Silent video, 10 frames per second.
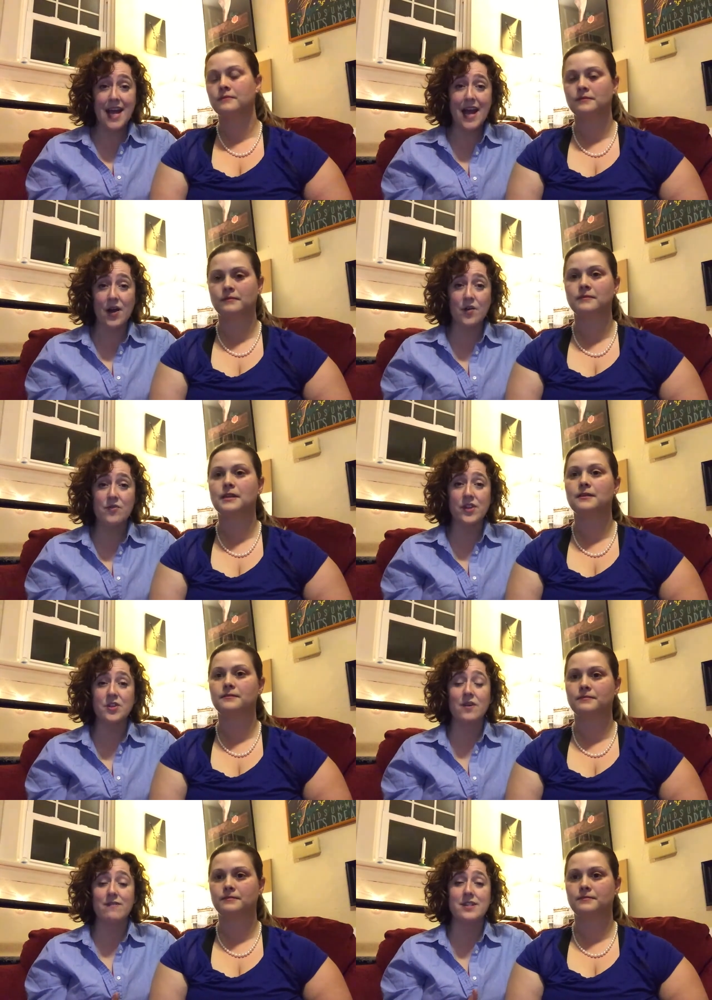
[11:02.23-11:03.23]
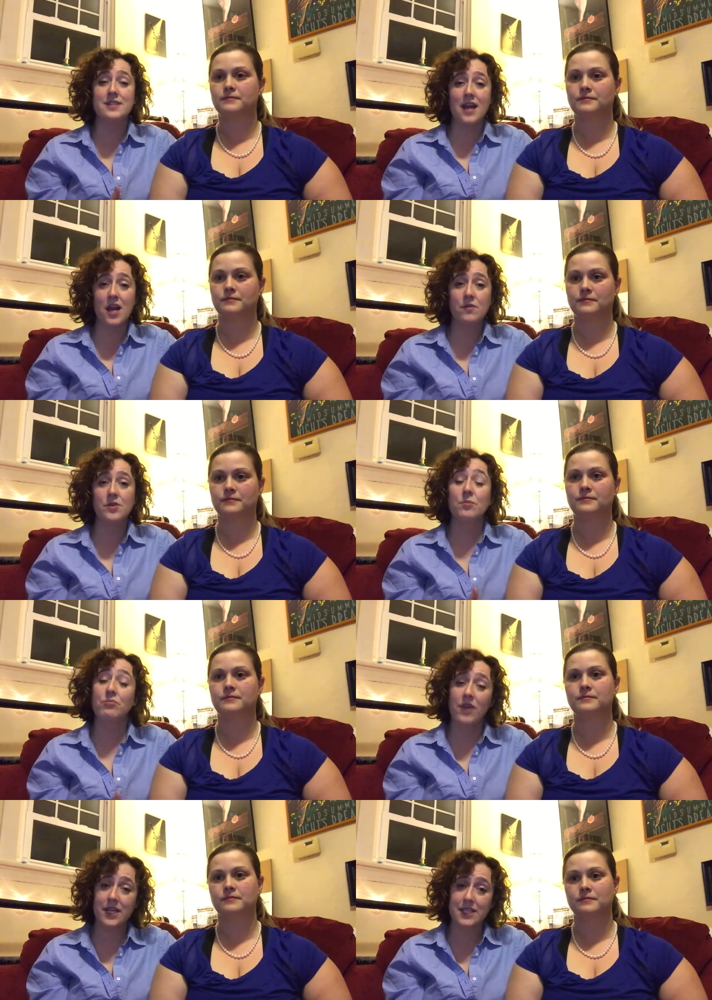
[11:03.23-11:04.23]
Speaker 1: now, then you have an attack when you're
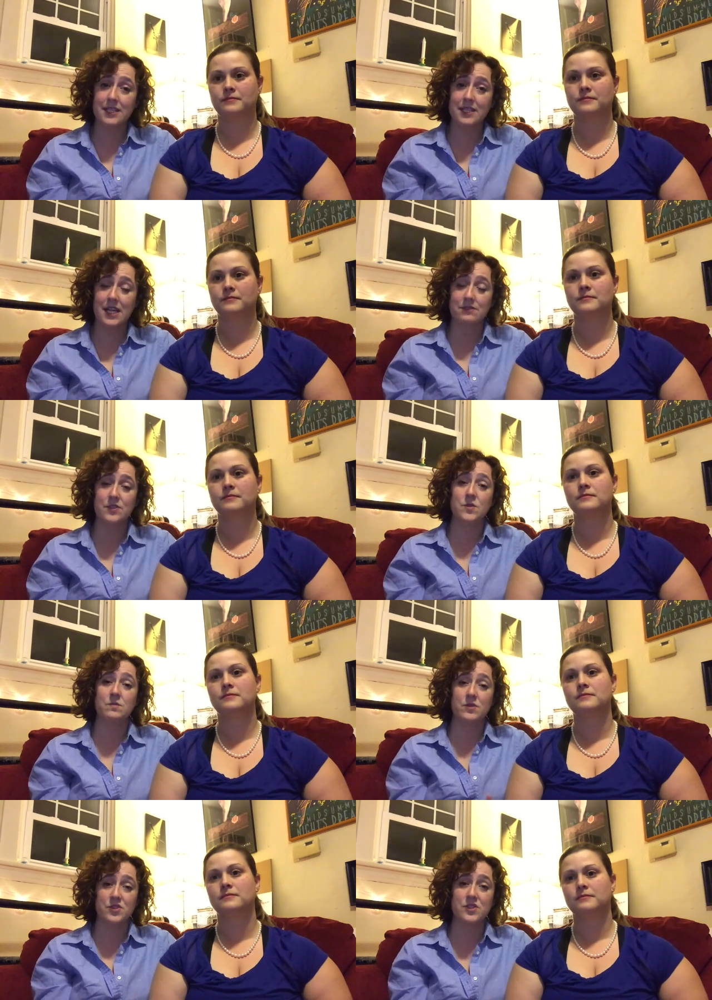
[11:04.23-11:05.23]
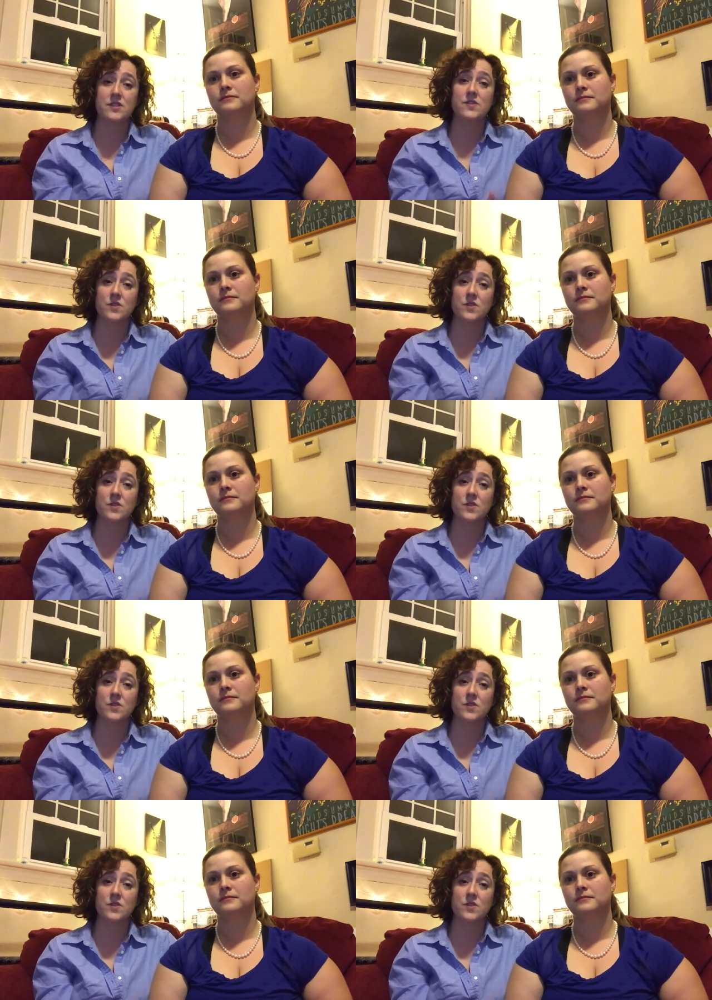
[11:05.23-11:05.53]
pregnant and have to do emergency